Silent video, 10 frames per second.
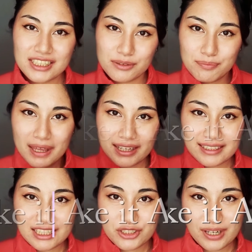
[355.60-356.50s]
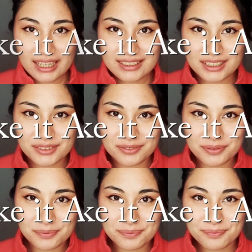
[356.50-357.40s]
make it attractive.
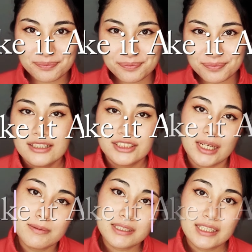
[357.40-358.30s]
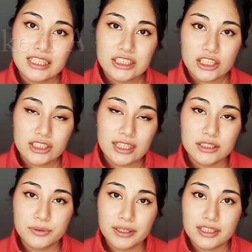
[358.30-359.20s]
James Clear suggests
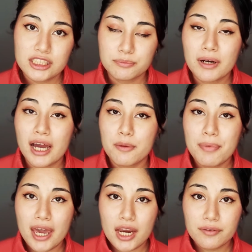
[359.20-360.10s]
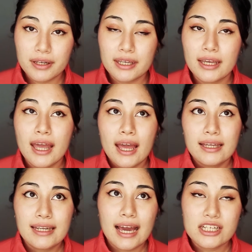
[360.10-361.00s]
doing this by pairing an
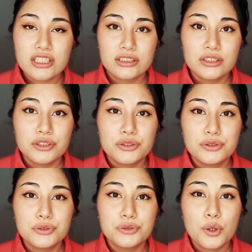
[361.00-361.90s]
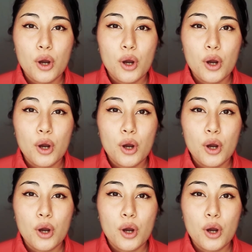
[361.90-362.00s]
action you